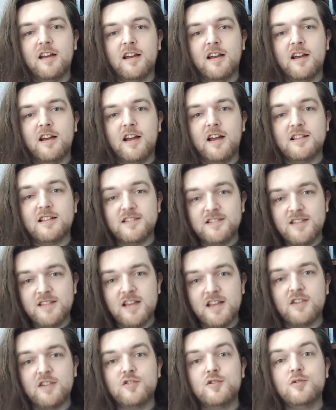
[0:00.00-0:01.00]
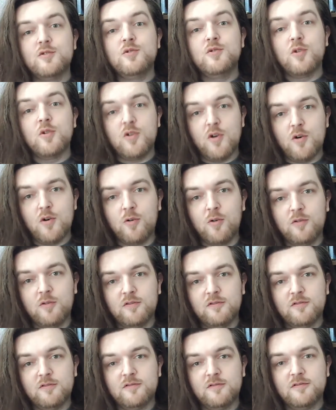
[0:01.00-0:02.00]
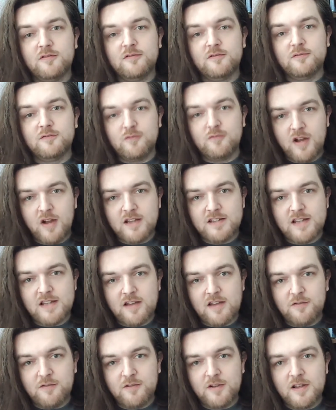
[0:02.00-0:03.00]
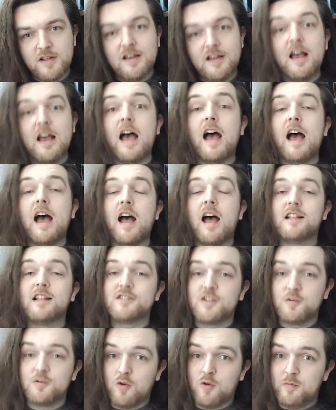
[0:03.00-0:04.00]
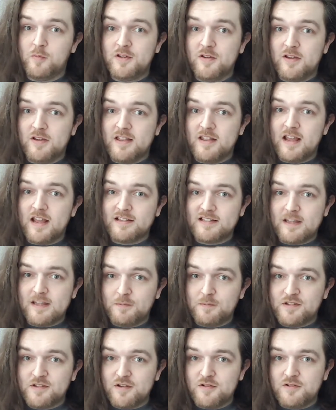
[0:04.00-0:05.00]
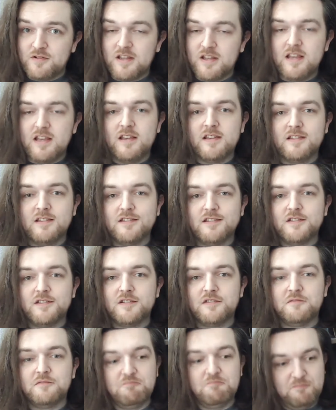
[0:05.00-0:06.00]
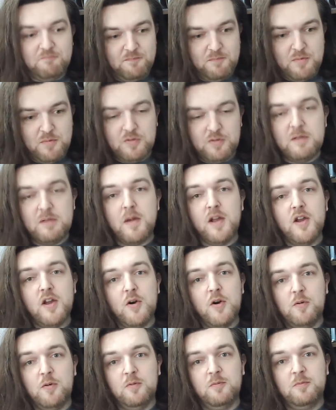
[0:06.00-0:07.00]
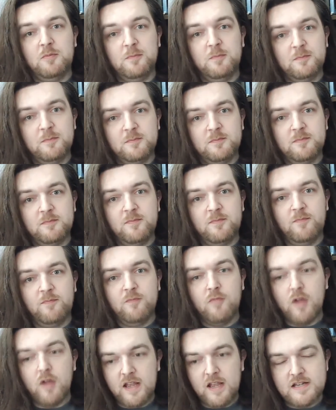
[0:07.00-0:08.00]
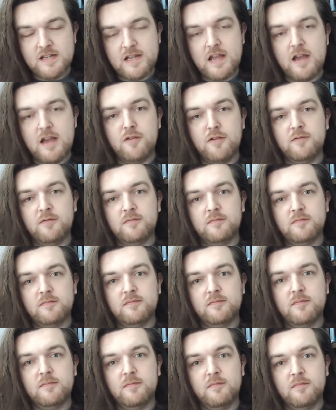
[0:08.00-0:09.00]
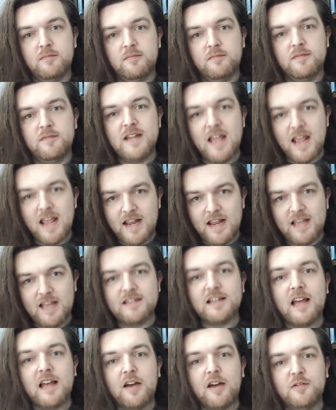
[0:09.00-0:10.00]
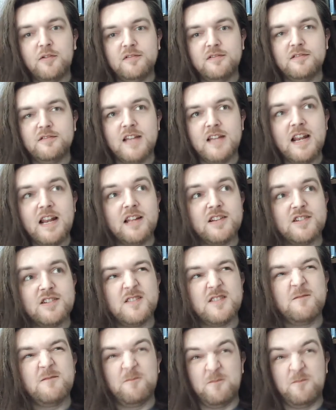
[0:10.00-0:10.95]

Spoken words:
And stick to your goal. Write it down. And so what I'll be doing in the next episode is building my goal. Writing it down. Nailing it down. Nailing it to the